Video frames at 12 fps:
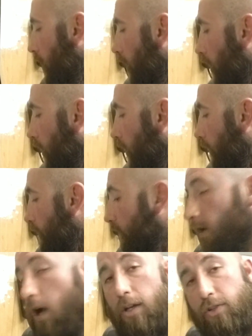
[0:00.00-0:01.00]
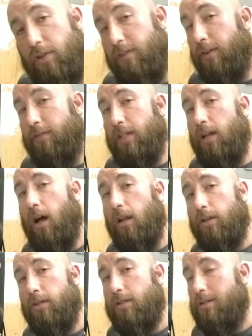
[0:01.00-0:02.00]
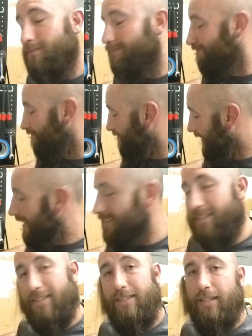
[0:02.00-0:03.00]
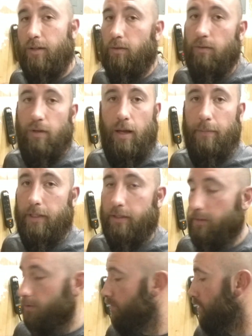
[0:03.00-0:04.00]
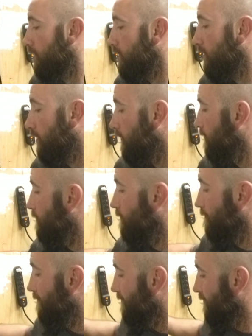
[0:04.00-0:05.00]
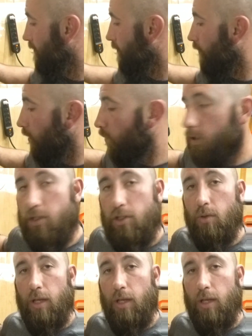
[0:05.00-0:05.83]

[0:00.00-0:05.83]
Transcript: For $150, it's a steal. I mean, you just, for what you